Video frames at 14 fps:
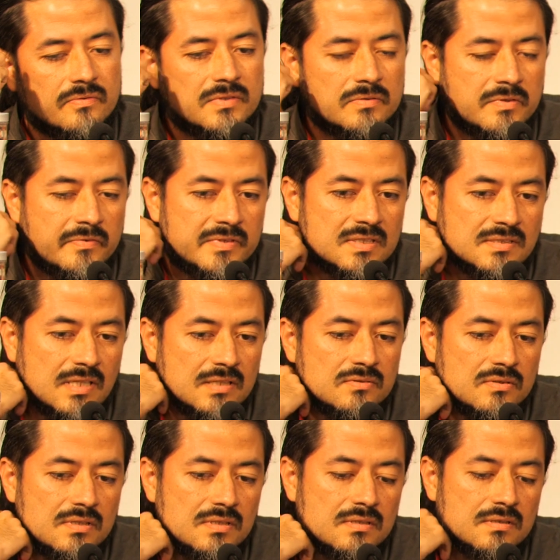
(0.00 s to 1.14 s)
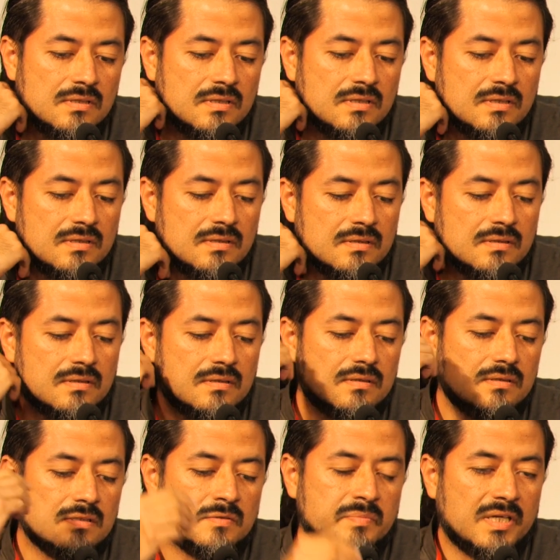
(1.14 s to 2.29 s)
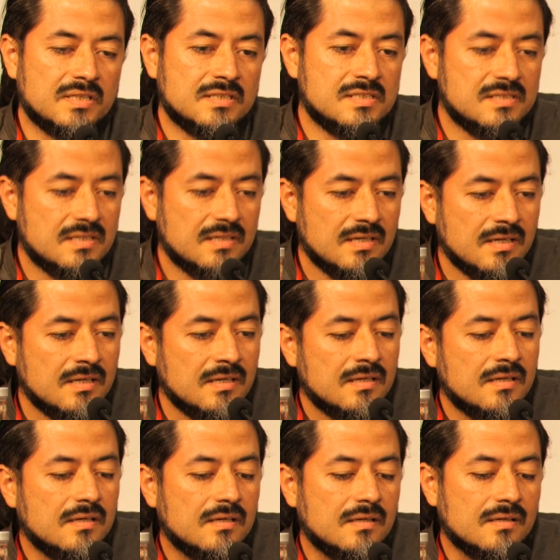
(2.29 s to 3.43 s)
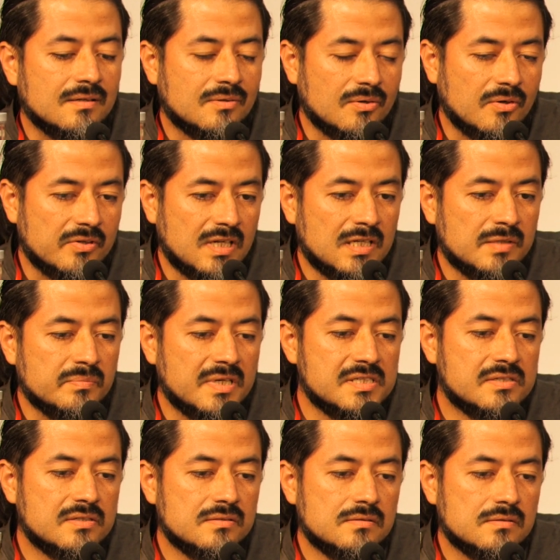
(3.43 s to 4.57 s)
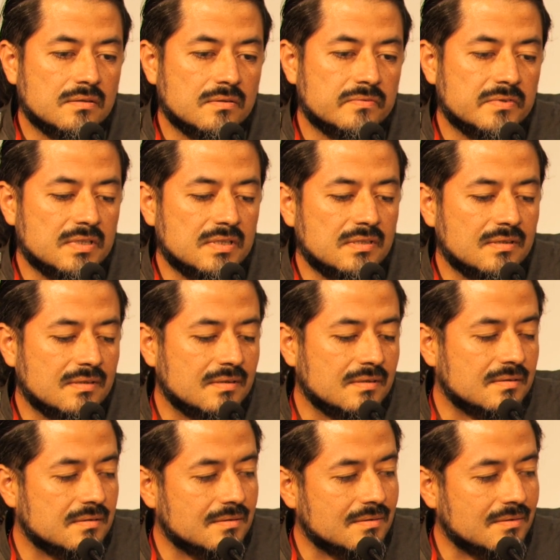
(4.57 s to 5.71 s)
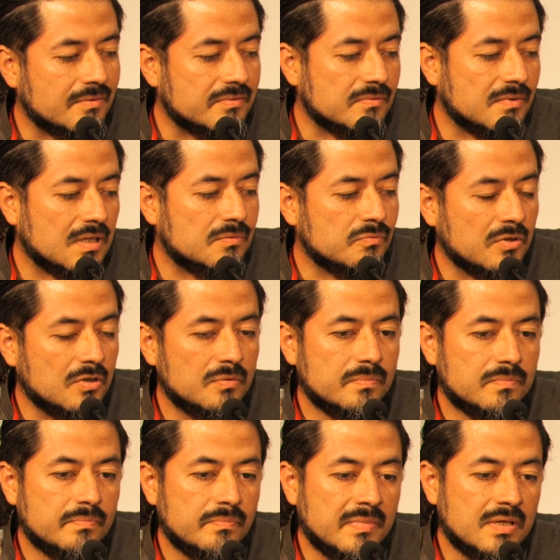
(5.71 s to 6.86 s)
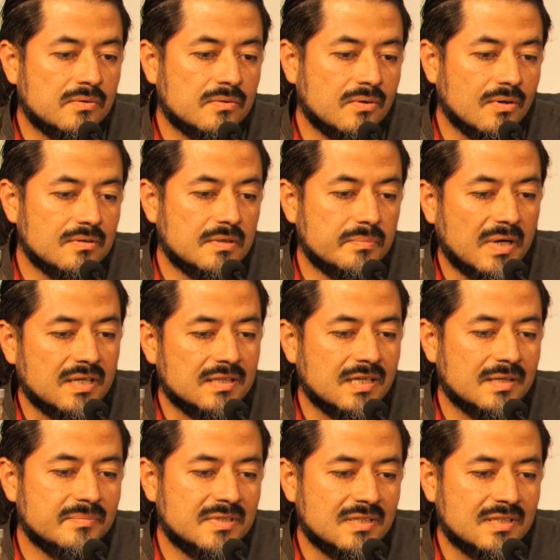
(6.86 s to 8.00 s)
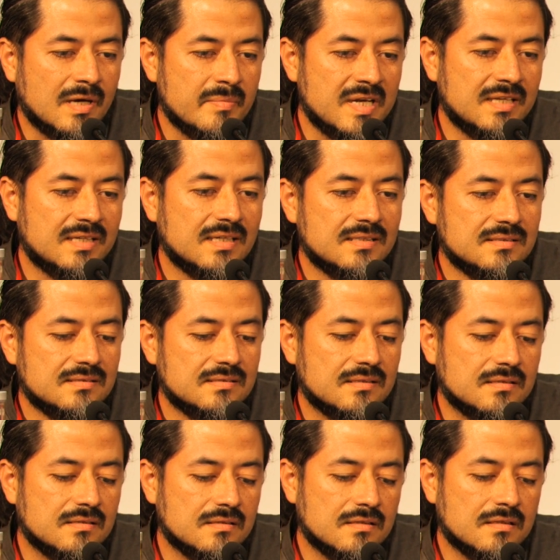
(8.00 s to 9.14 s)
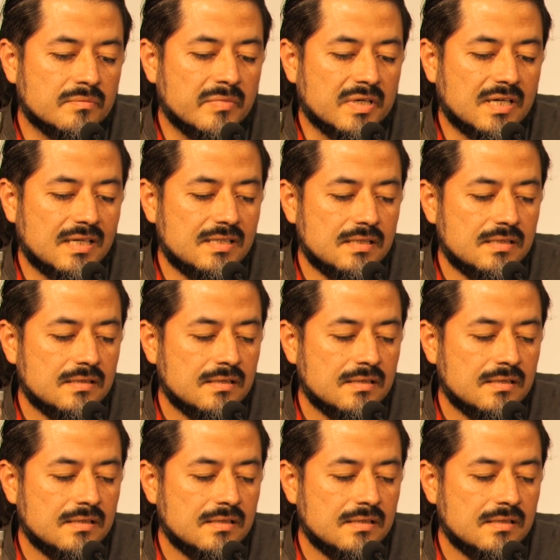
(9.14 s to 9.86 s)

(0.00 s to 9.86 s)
the 15th century, the Spanish colonial invasion of what will be called by them the Americas began.